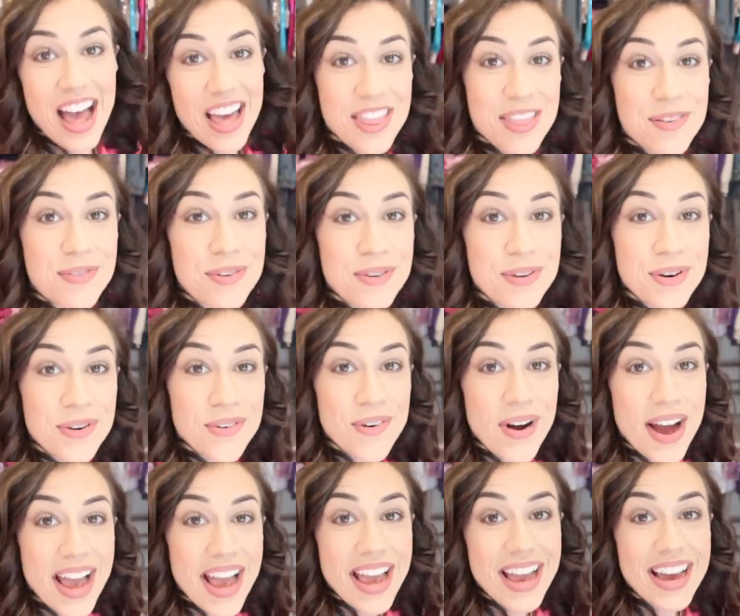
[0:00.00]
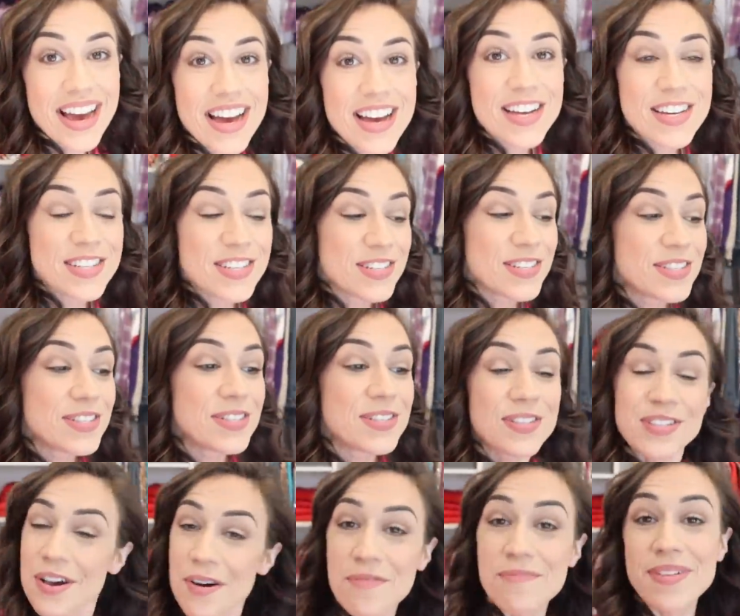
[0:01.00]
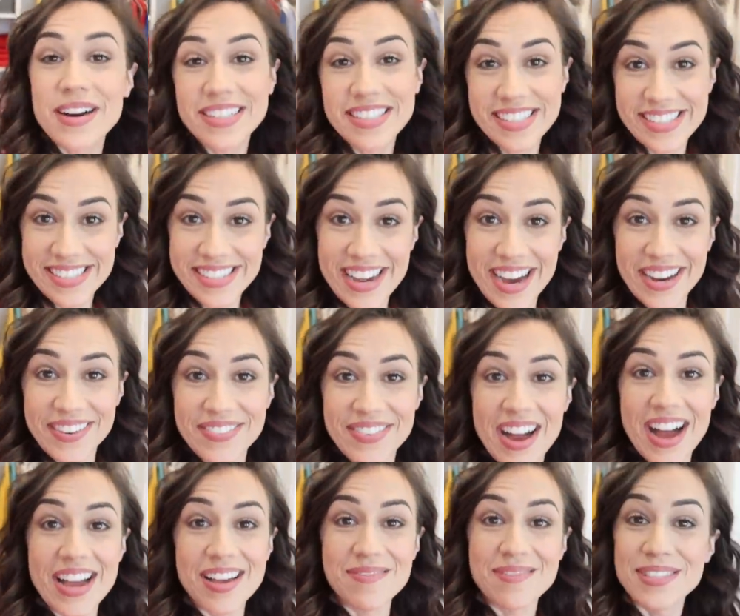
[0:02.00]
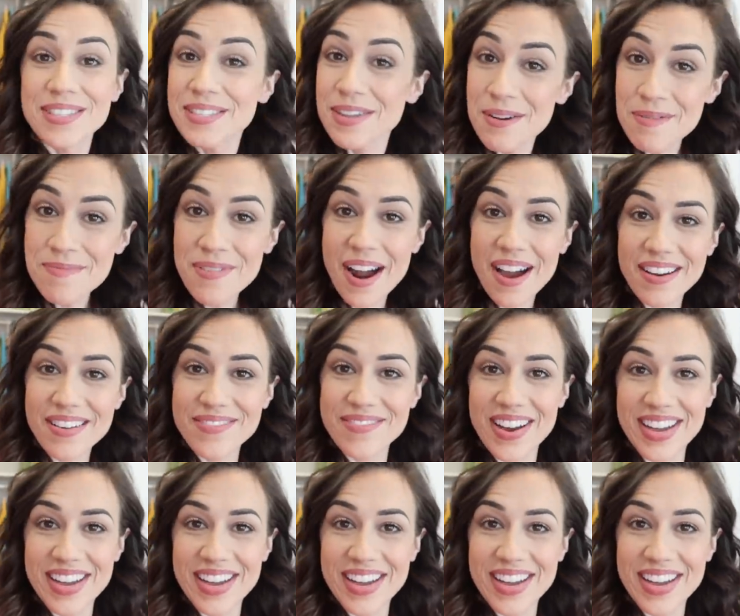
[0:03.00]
I threw away so much stuff. I'm so proud of